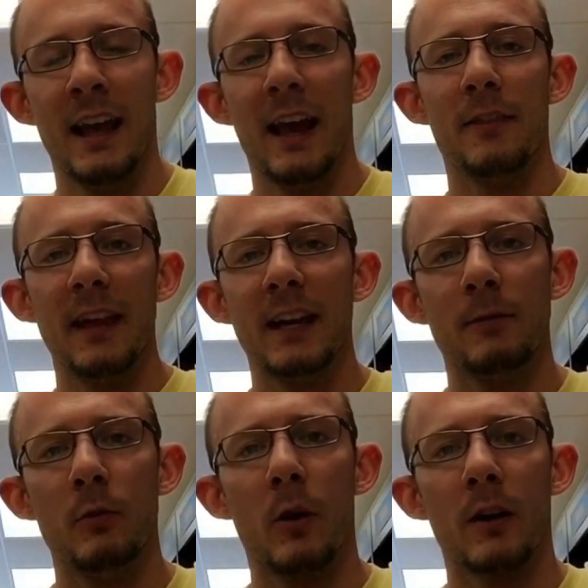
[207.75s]
And then
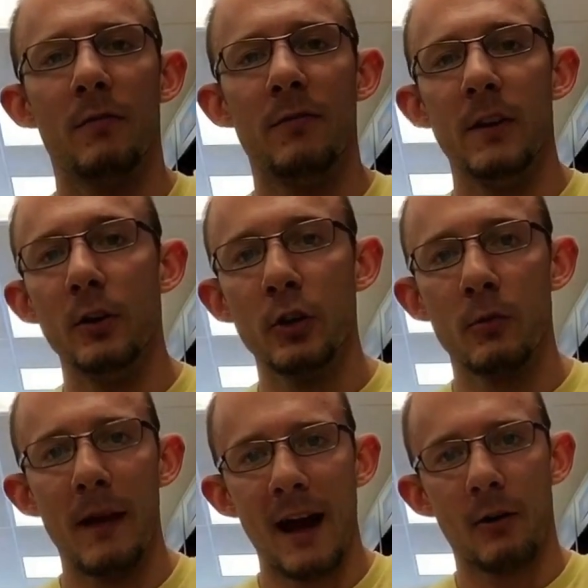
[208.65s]
if you want to fill
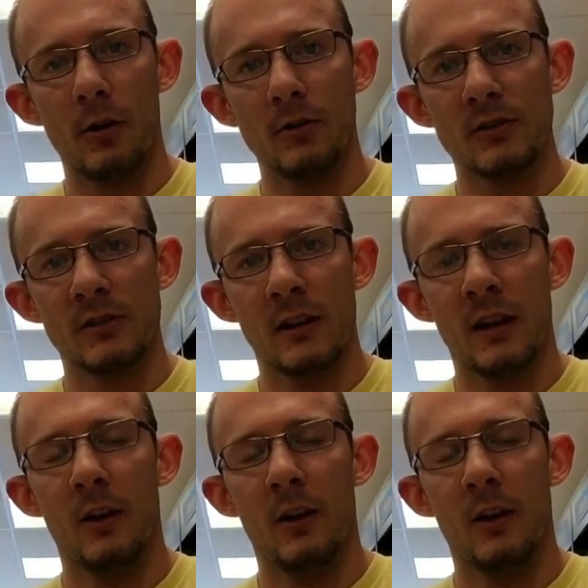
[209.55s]
your macros